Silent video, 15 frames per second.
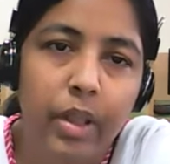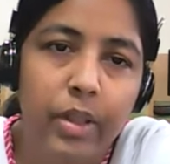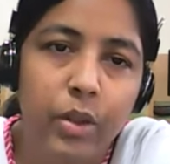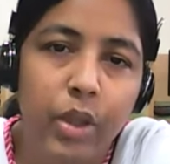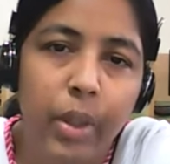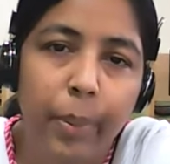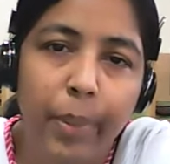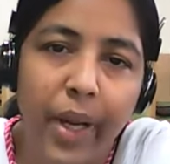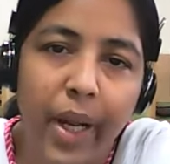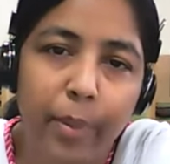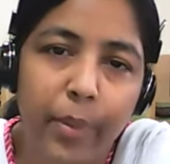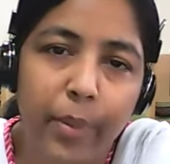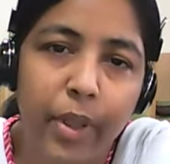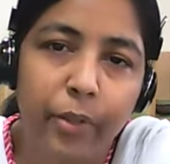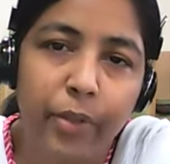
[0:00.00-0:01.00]
So the
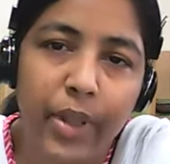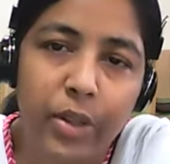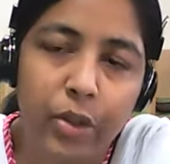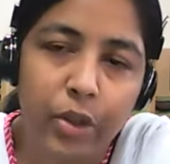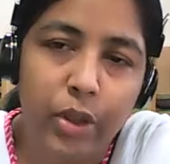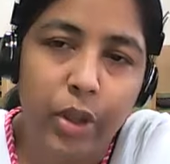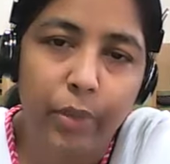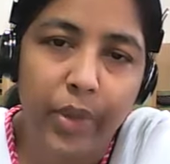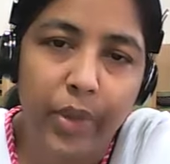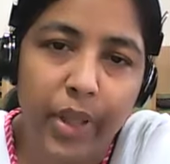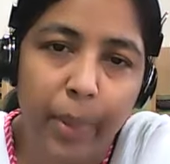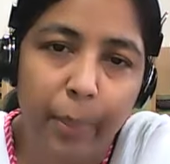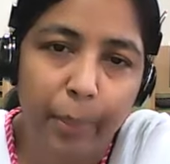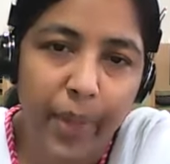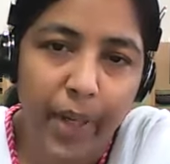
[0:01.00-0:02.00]
primary function of a
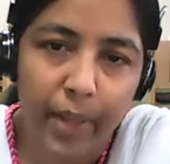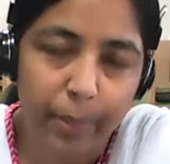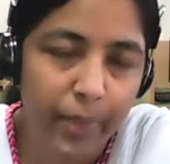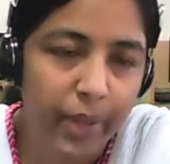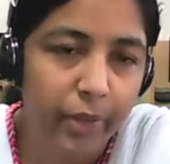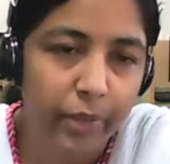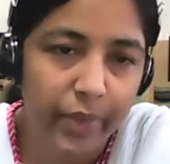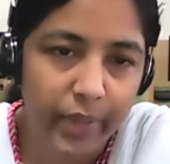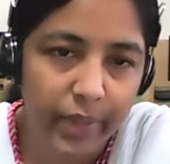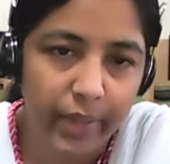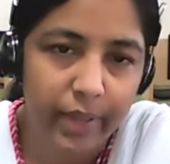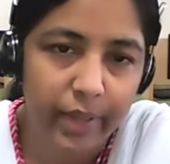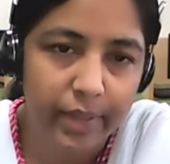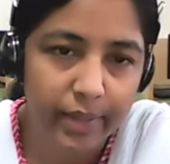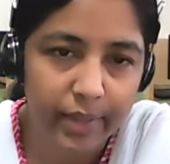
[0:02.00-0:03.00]
compartment
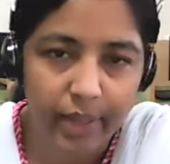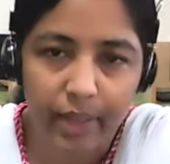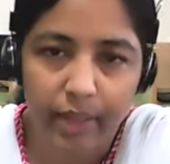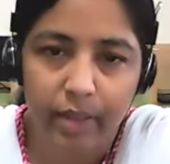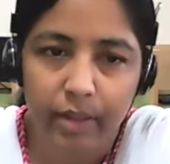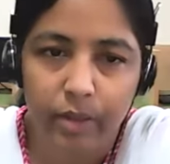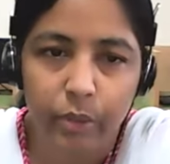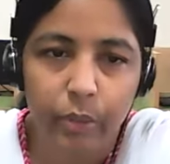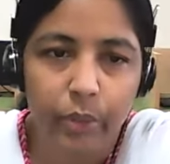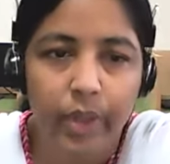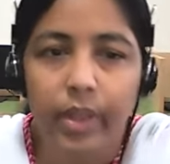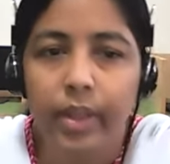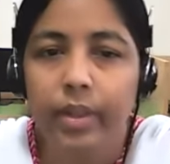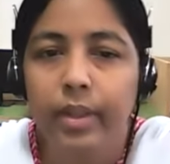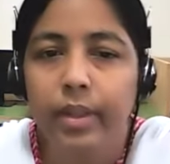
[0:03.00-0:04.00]
within a cell.
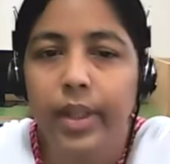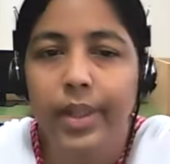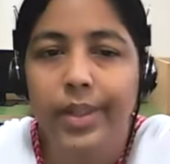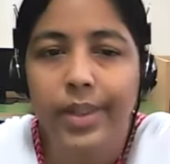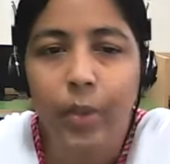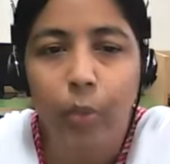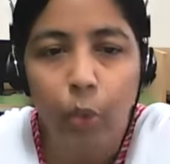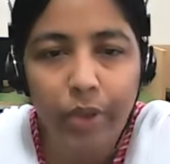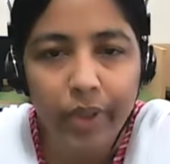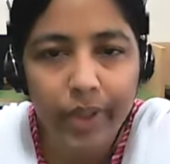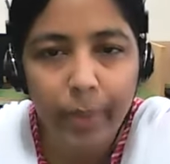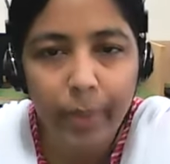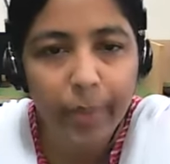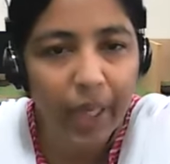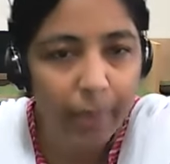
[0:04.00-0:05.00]
Okay. Let's see what are
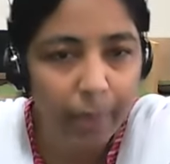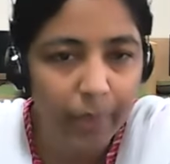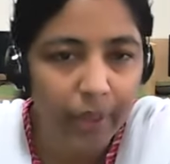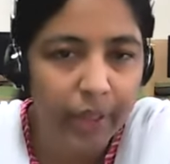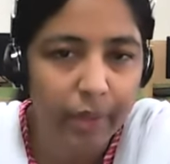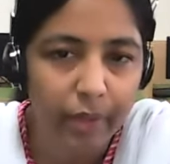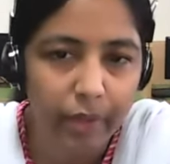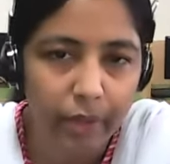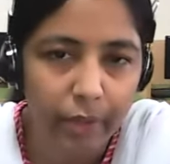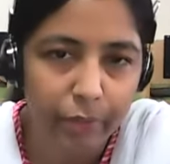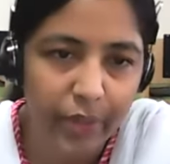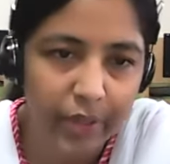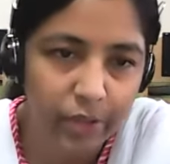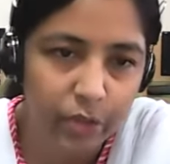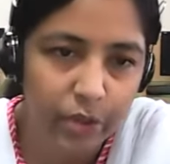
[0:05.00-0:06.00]
the primary
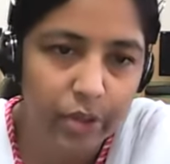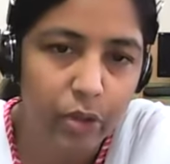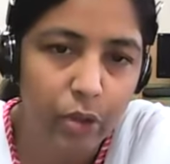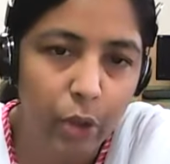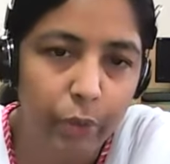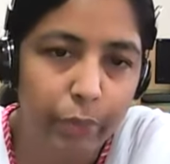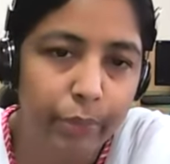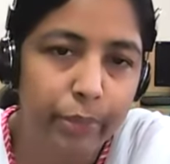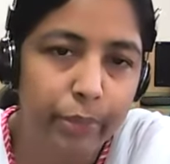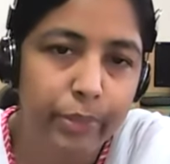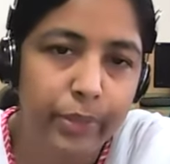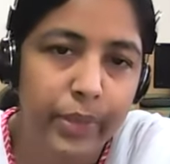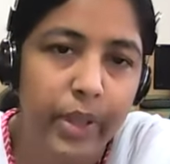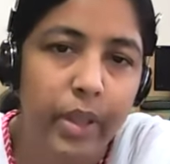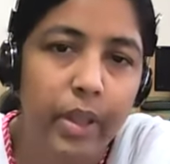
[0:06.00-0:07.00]
functions of the